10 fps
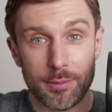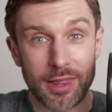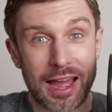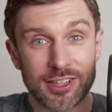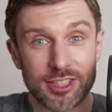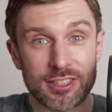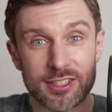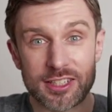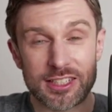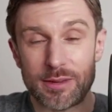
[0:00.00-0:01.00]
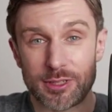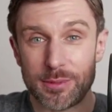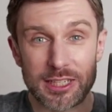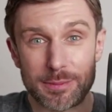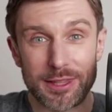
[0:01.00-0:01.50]
But that actually doesn't seem
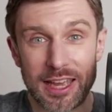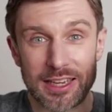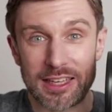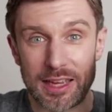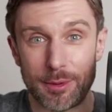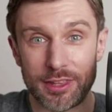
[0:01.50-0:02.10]
to me to be the end game.